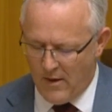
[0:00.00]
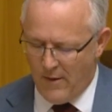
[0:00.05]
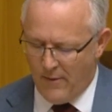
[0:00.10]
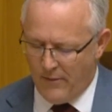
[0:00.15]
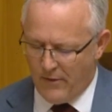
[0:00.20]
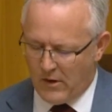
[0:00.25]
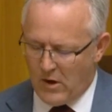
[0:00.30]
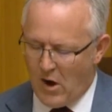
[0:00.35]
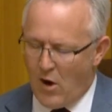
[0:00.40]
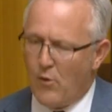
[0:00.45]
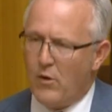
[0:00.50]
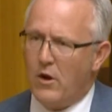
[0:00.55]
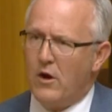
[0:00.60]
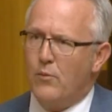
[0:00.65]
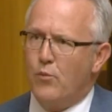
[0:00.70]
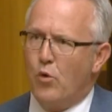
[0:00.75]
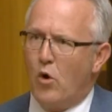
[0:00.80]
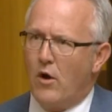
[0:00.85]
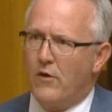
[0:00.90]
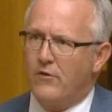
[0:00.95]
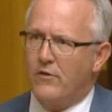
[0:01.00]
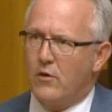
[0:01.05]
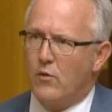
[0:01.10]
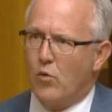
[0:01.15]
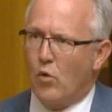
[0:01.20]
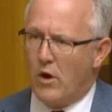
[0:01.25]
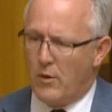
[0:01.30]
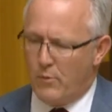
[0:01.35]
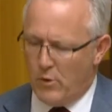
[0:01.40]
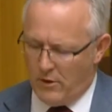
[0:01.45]
The current enterprise
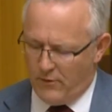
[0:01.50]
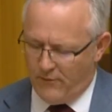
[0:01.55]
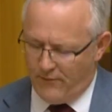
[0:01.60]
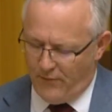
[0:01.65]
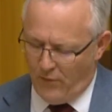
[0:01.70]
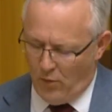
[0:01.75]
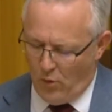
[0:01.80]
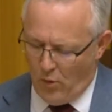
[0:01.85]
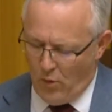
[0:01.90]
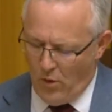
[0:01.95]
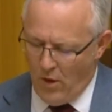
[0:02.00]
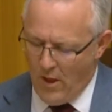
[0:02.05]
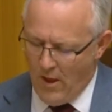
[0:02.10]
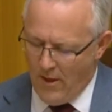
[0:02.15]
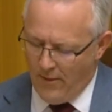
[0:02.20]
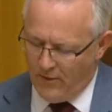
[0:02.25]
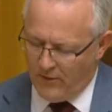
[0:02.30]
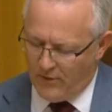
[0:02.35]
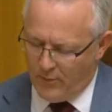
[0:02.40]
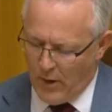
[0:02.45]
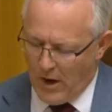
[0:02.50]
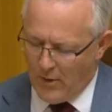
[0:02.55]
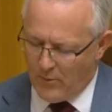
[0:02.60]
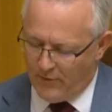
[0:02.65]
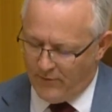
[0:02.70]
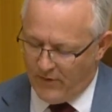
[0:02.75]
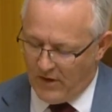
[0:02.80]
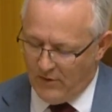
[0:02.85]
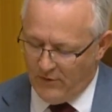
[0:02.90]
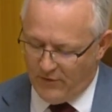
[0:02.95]
agreement for the Department of
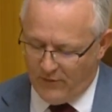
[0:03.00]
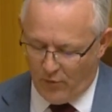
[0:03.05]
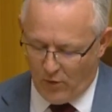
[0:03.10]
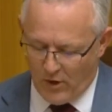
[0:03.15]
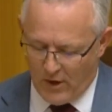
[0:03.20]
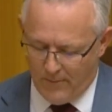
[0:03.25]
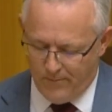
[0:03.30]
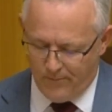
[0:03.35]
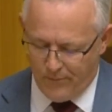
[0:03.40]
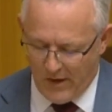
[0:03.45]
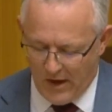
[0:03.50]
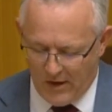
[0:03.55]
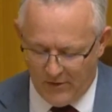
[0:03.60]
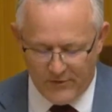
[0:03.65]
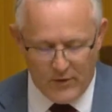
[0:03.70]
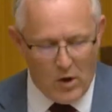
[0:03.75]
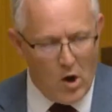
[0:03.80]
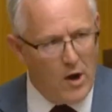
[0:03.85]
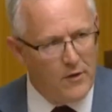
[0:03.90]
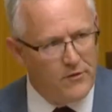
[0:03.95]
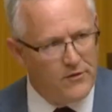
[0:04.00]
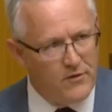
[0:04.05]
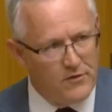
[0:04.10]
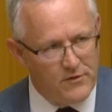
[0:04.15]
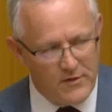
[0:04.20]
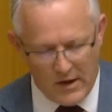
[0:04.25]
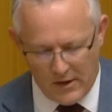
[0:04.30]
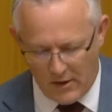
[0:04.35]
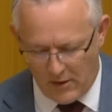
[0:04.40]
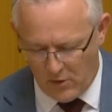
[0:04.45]
Industry has science and
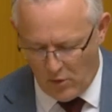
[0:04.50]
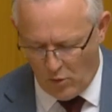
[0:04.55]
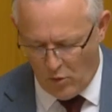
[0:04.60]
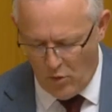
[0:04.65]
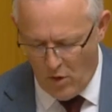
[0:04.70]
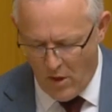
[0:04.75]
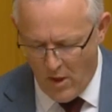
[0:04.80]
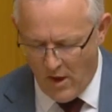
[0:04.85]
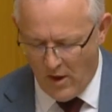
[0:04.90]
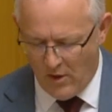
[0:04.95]
technical,